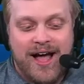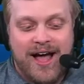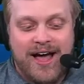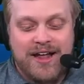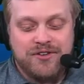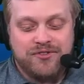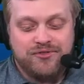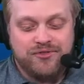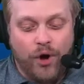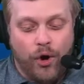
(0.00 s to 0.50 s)

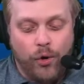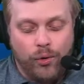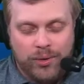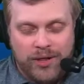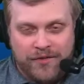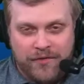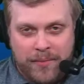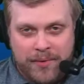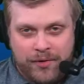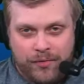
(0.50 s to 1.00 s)
I don't
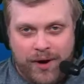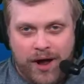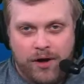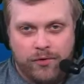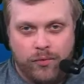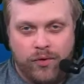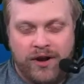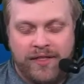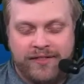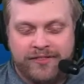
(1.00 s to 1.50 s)
love him in
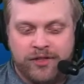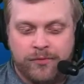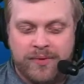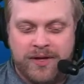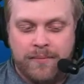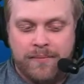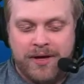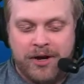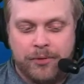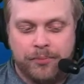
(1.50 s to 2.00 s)
round one. I think there'd
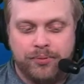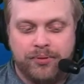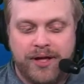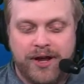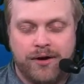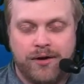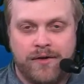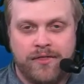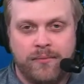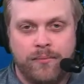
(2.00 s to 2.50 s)
be a better
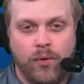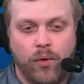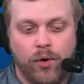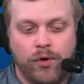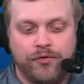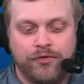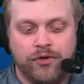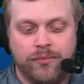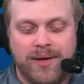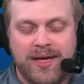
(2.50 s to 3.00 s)
player on the
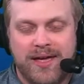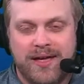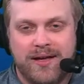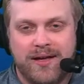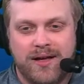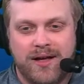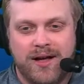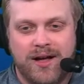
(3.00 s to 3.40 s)
board for me.